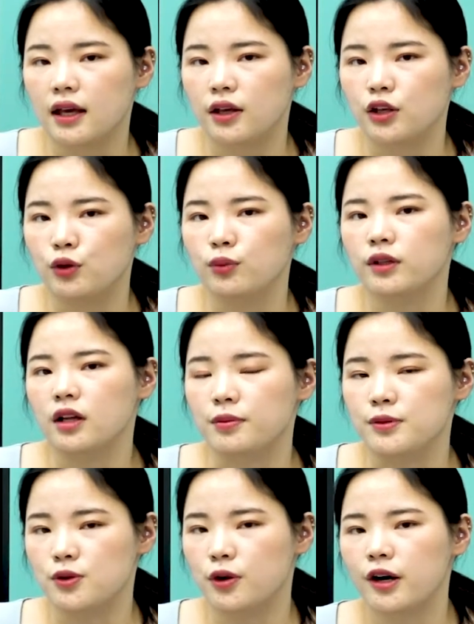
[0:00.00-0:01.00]
you will
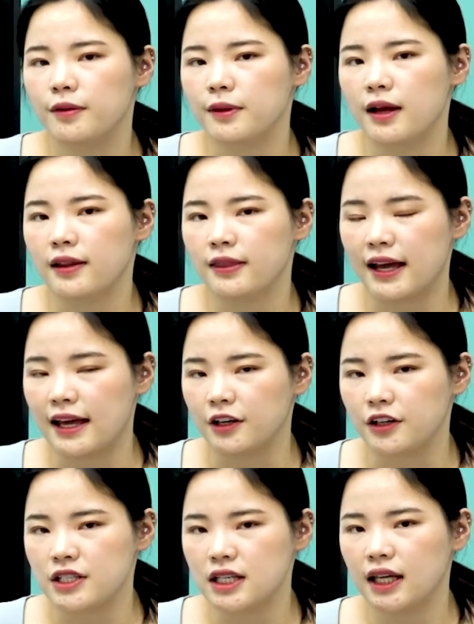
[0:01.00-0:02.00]
absorb the
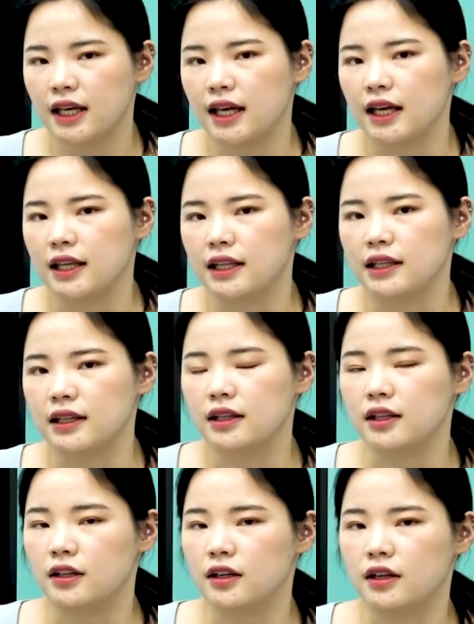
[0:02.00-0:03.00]
energy in
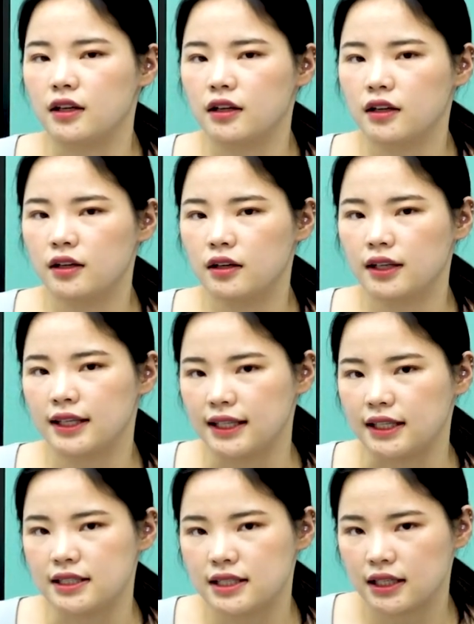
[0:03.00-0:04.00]
the
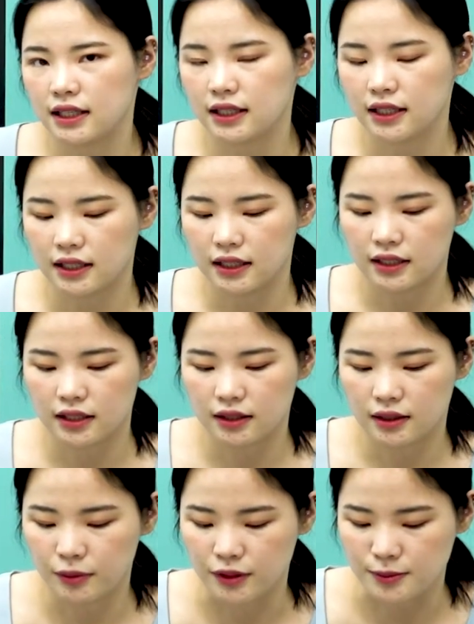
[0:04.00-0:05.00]
heat
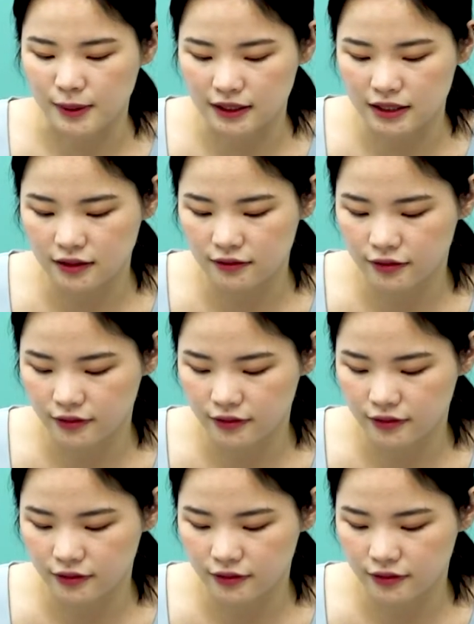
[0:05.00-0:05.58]
perspective.